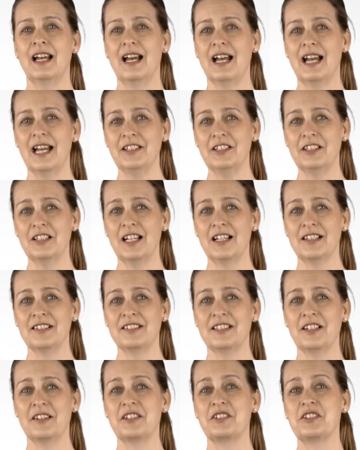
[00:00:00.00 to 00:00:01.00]

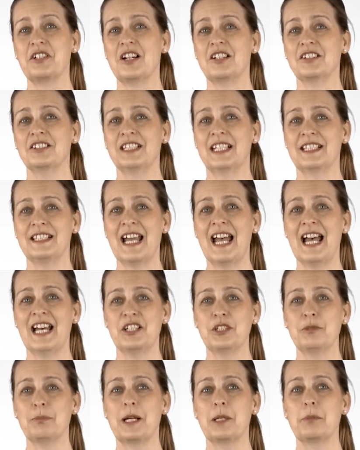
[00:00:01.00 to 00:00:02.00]
Analyzing the task at
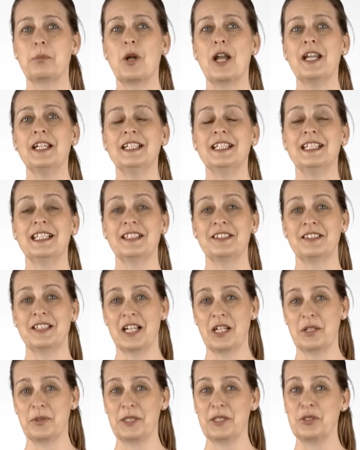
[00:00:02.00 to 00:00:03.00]
hand by breaking it
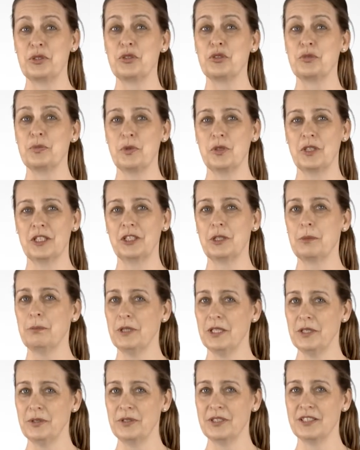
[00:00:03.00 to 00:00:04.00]
down into smaller
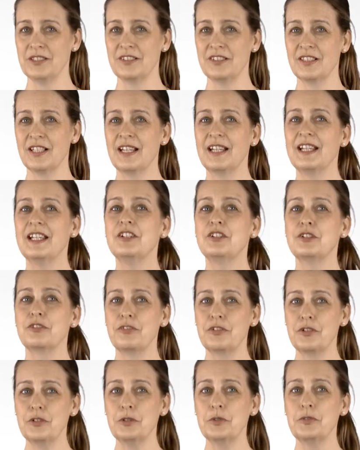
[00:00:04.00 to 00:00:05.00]
components is a
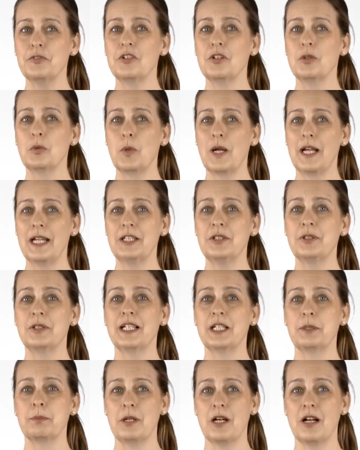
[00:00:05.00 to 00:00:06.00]
fruitful way to
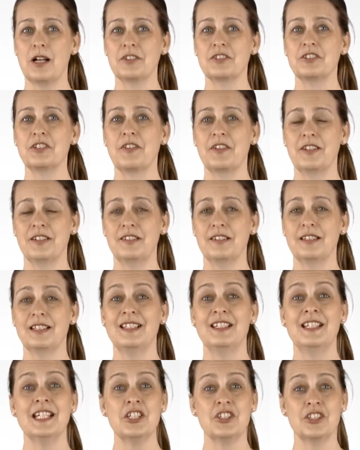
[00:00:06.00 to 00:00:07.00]
get past this
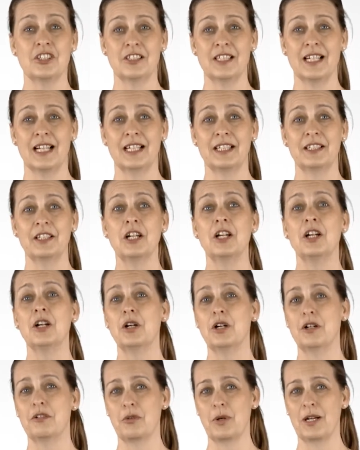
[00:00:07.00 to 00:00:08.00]
initial kind
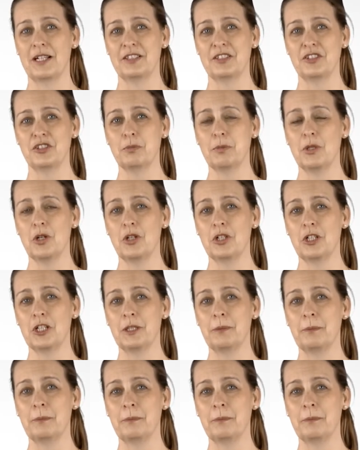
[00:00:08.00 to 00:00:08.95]
of writer's block.